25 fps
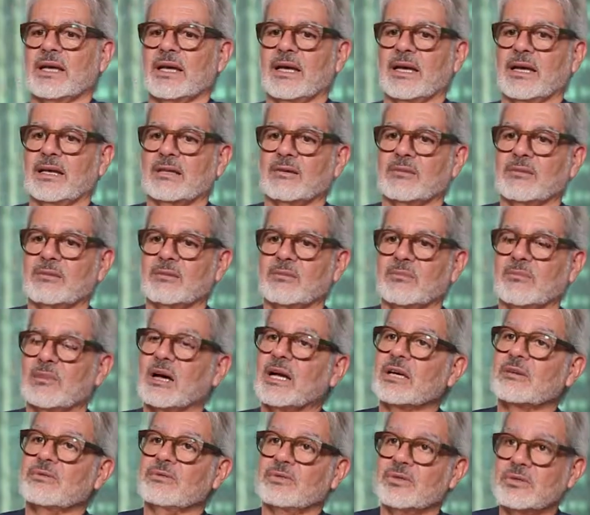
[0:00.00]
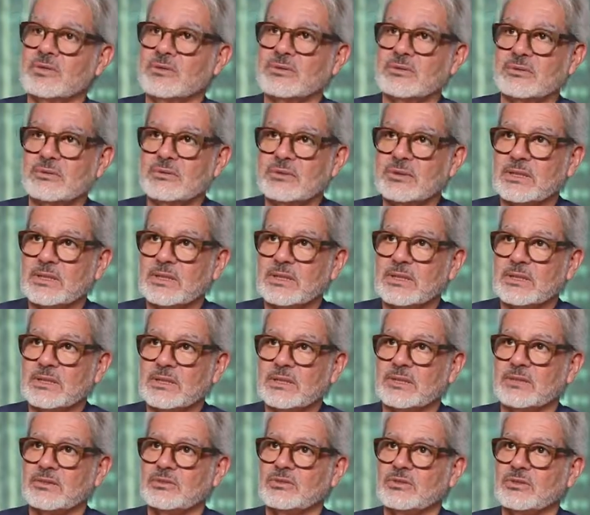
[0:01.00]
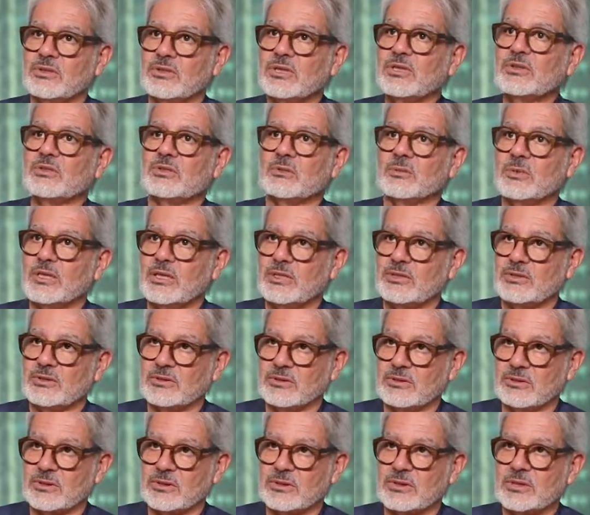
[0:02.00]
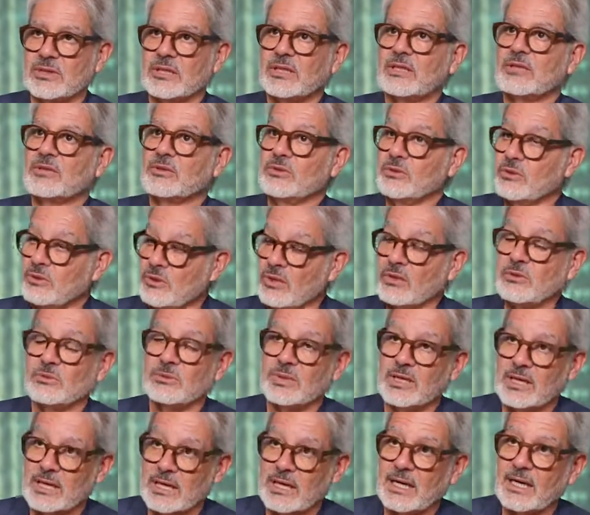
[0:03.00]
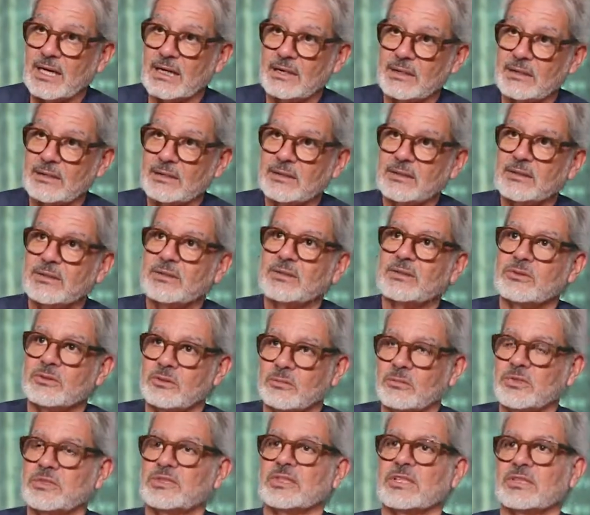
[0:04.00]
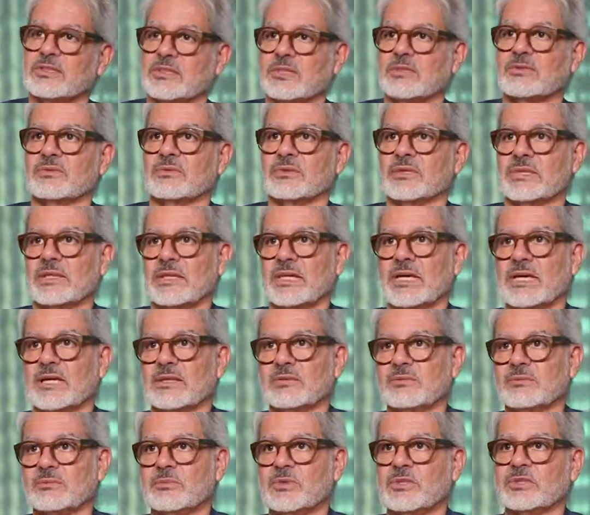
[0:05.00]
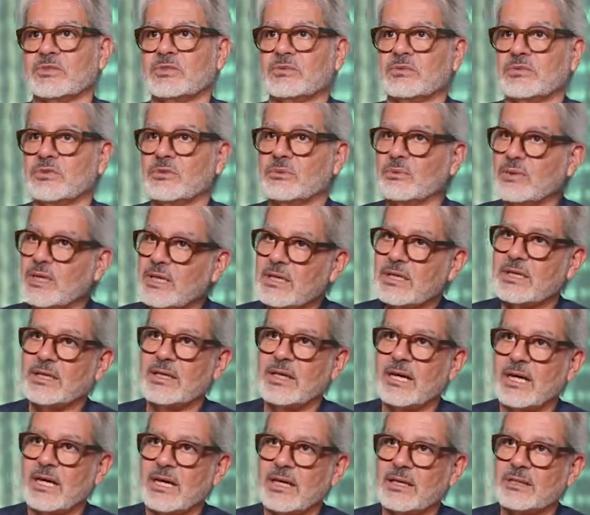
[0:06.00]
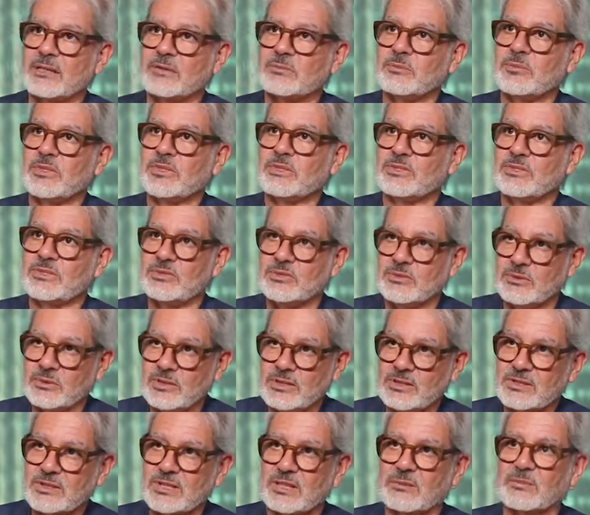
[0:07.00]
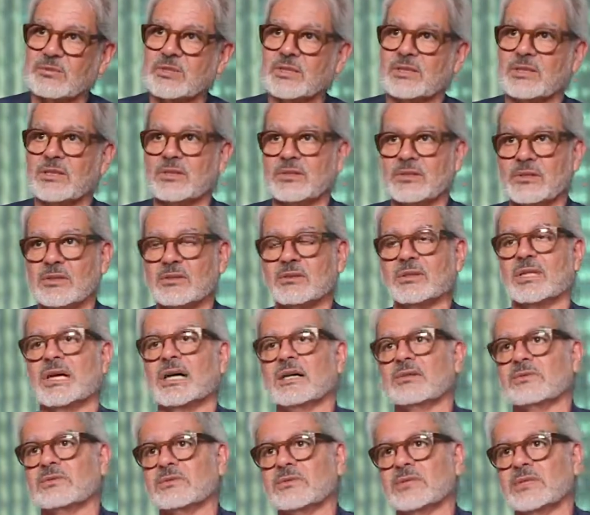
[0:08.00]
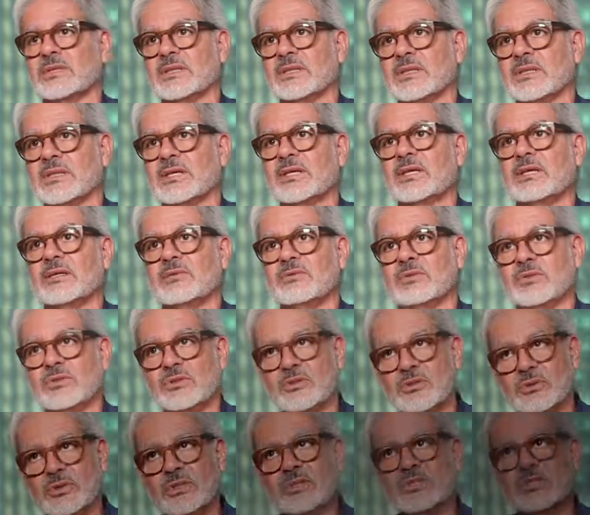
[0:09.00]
And my view is you need to make sure you don't work hard to be successful in life. Because if you're working hard, it means you're doing something that you don't love. If you're doing